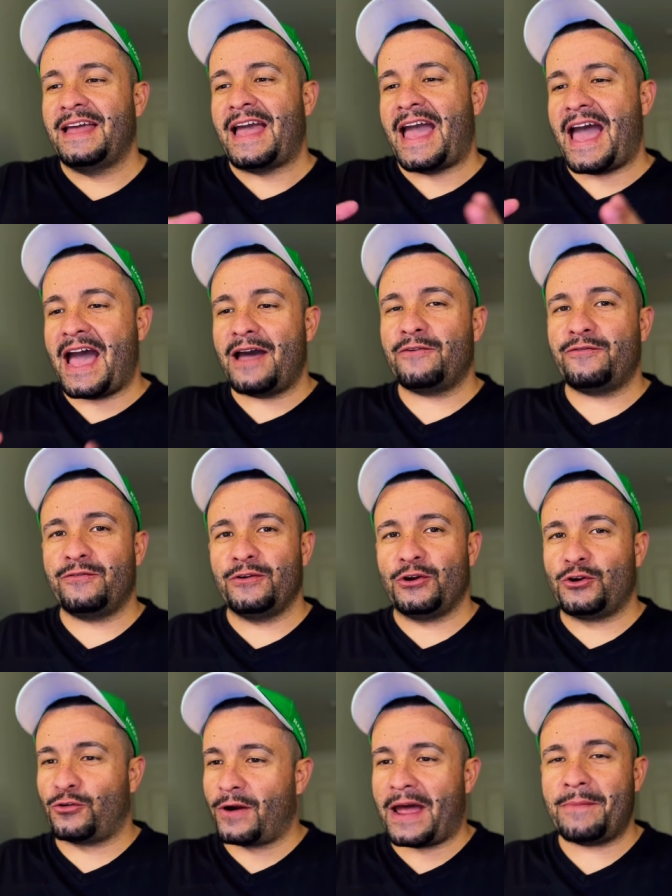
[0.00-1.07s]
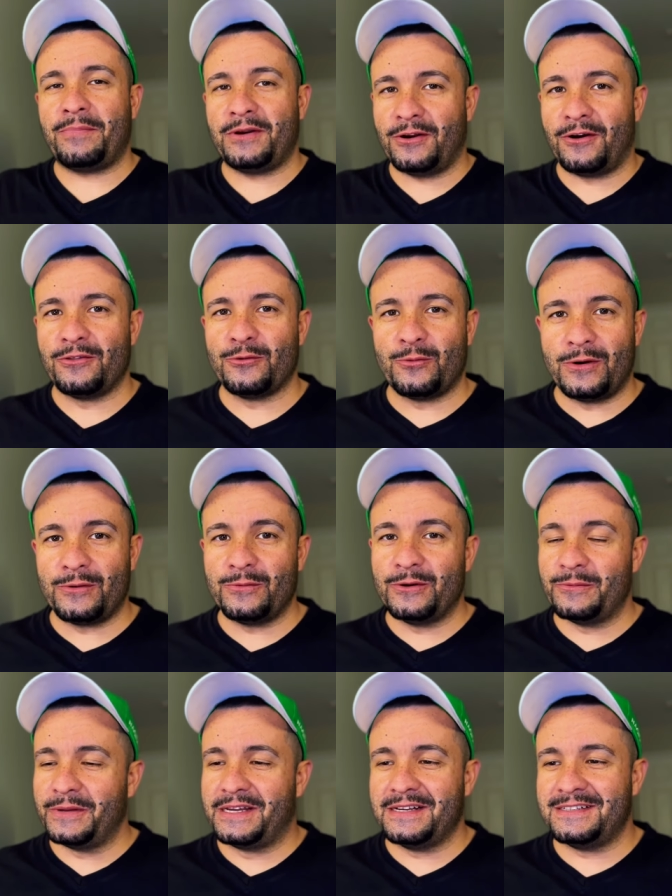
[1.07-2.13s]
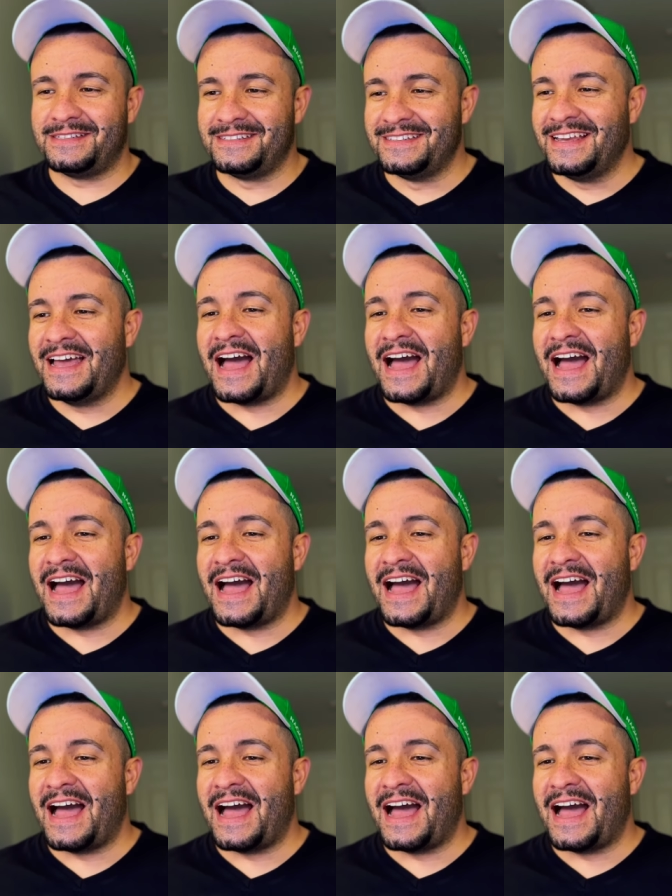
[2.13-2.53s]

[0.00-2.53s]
half crapping on the one wheel because